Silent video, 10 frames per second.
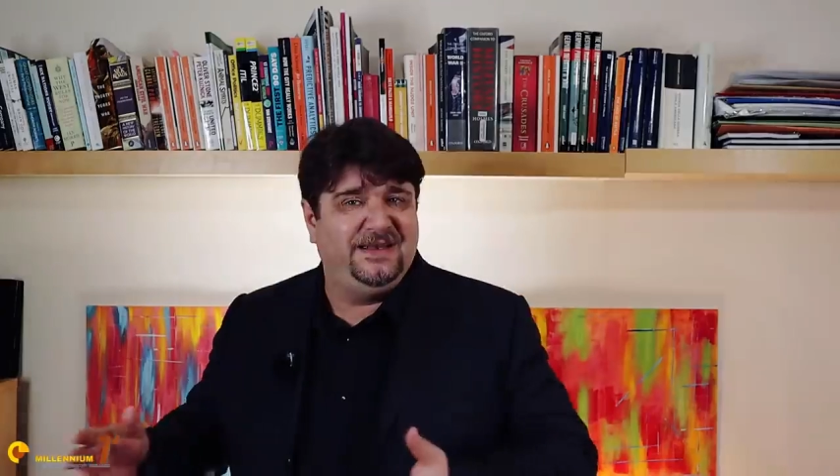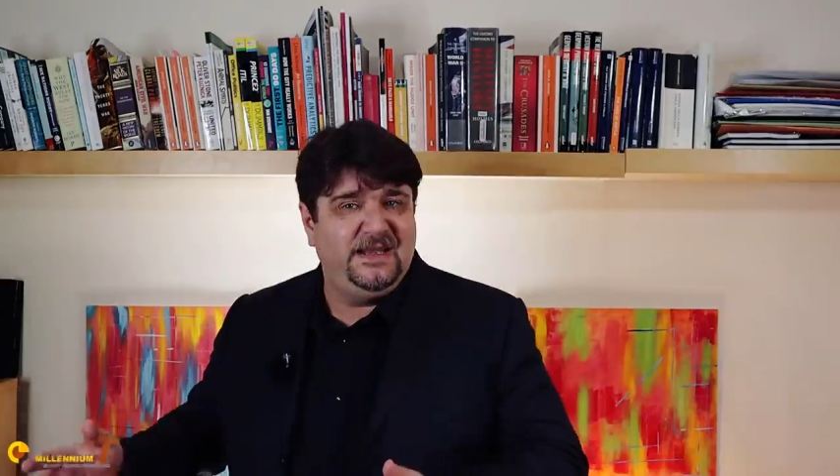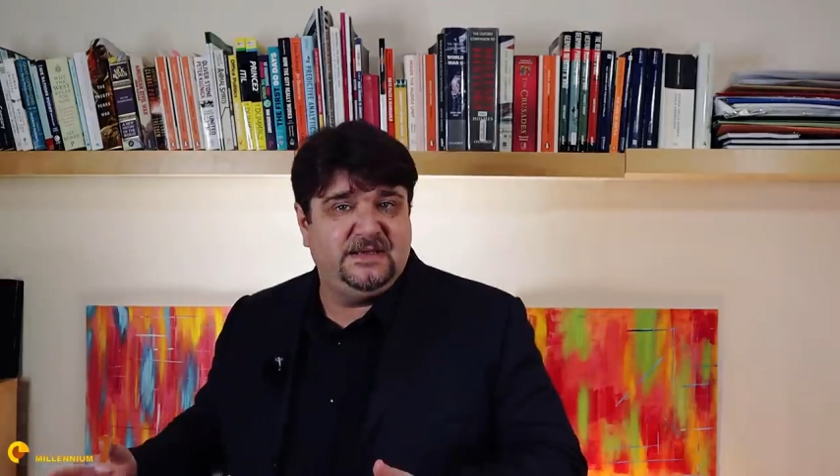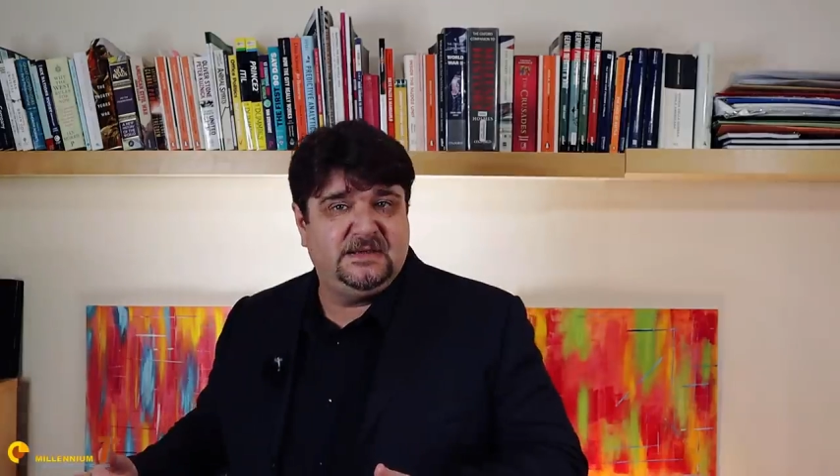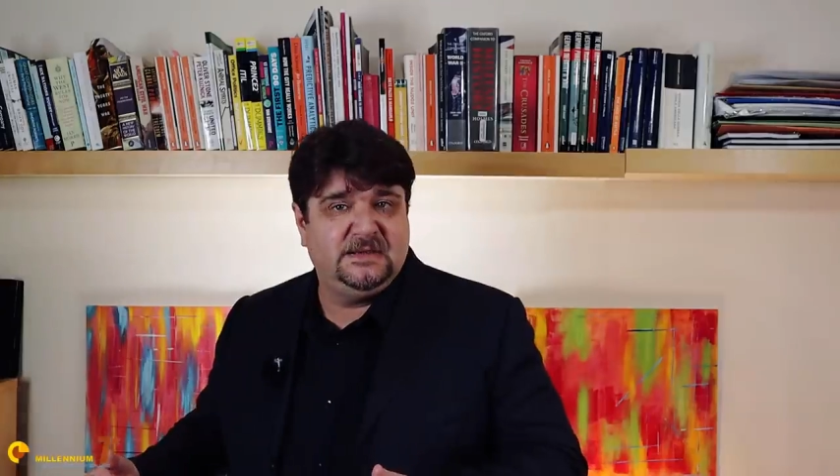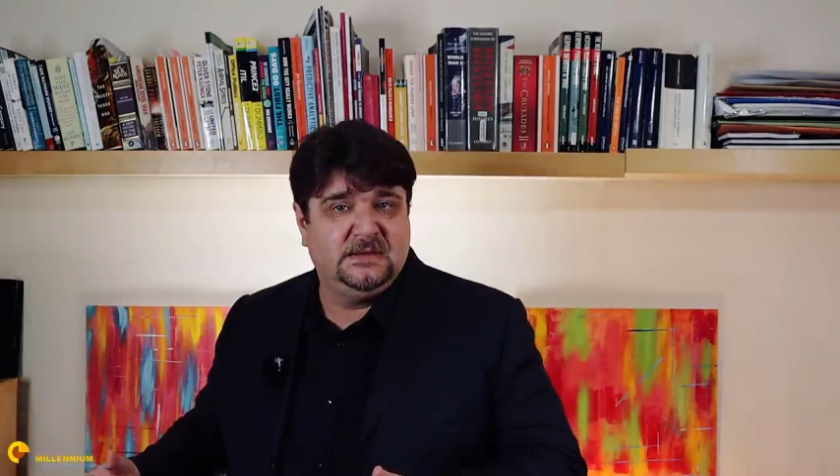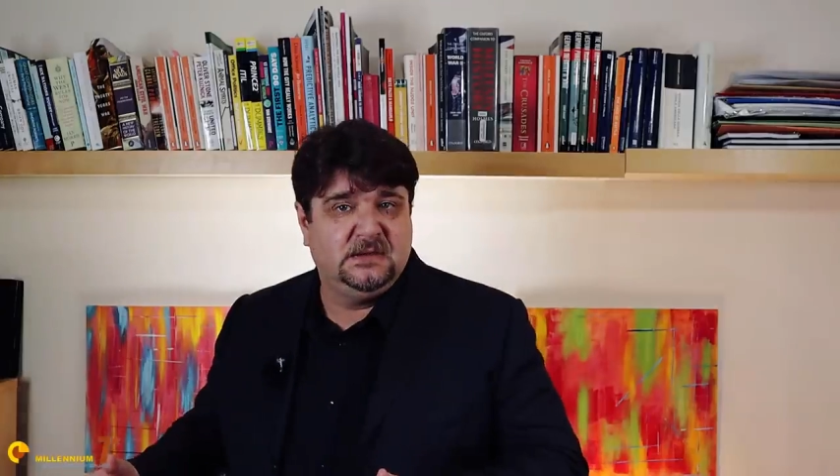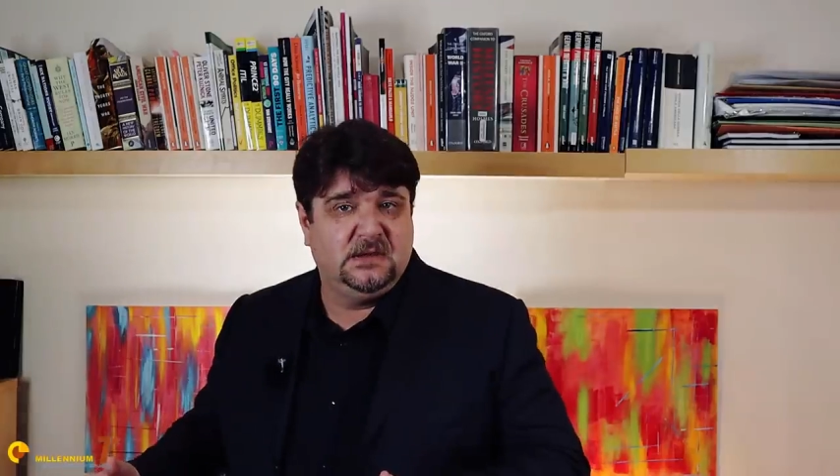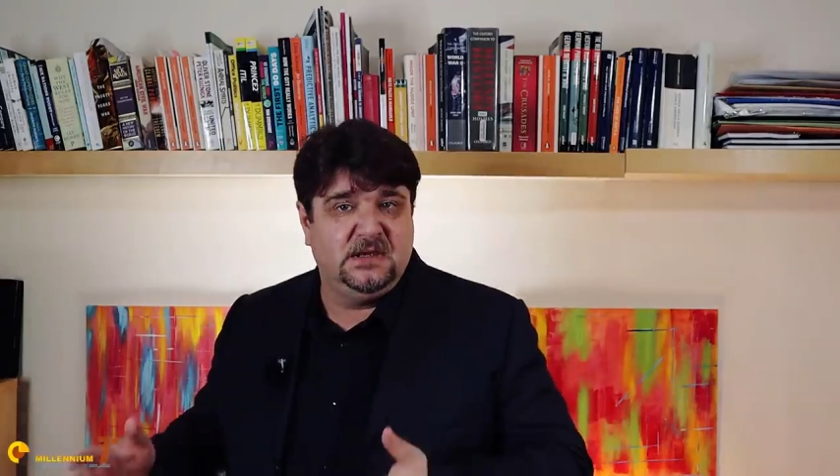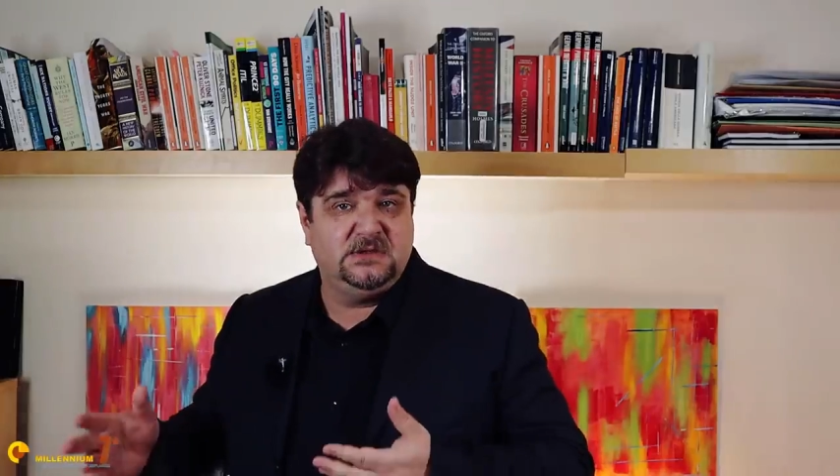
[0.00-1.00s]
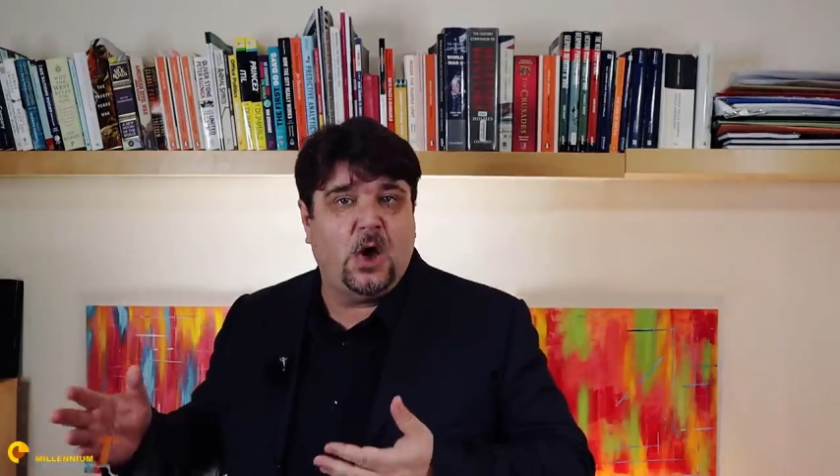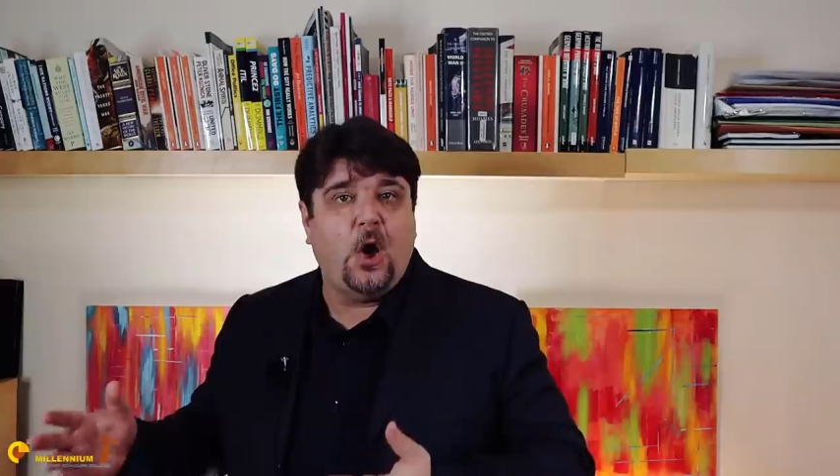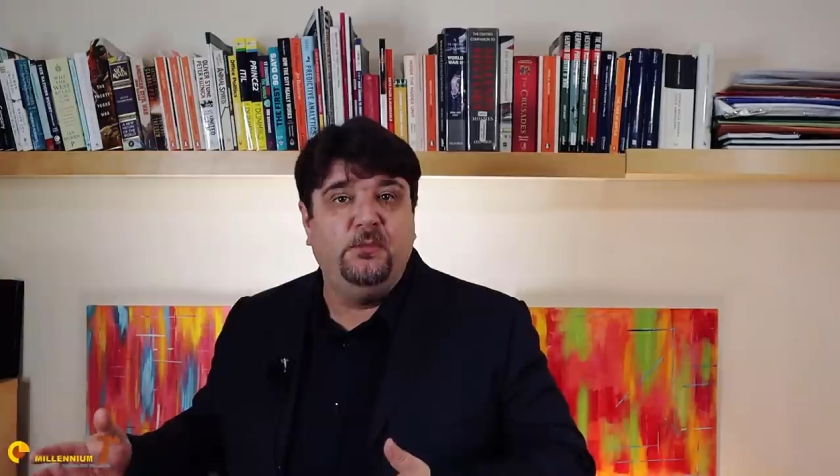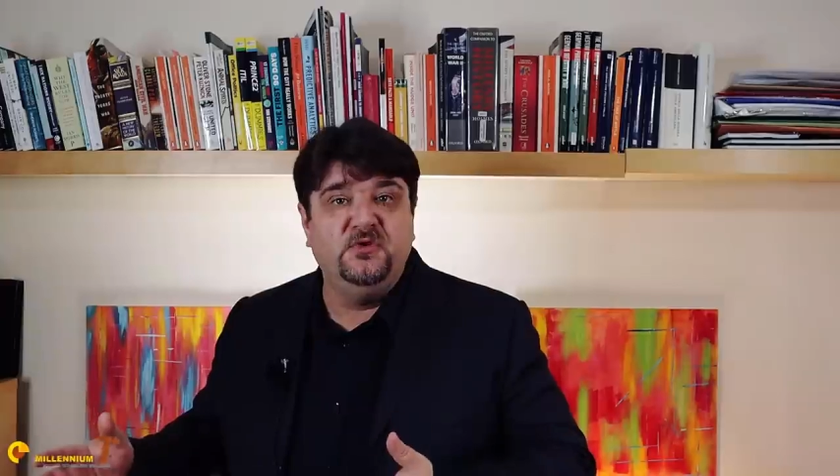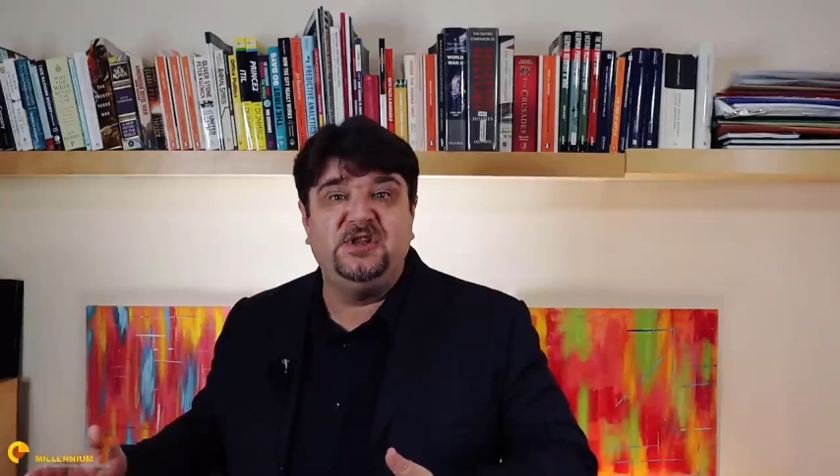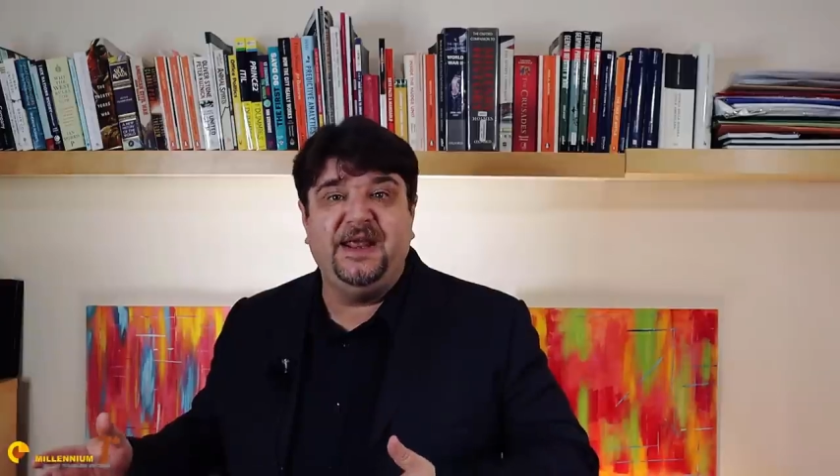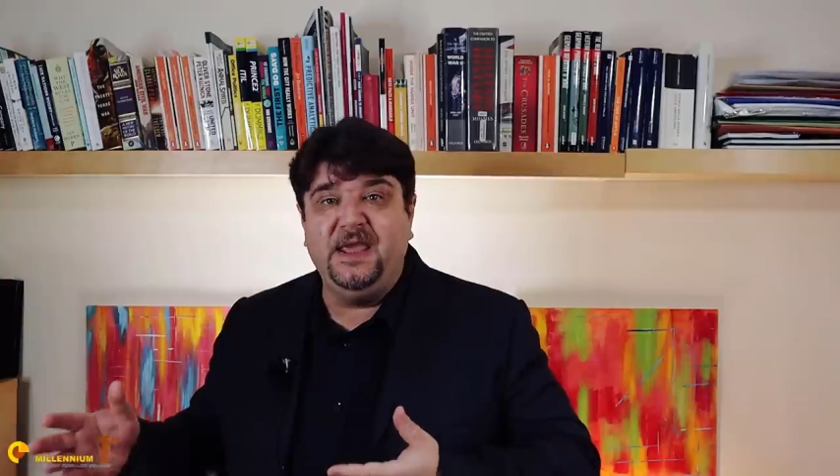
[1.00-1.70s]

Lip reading: But this is obviously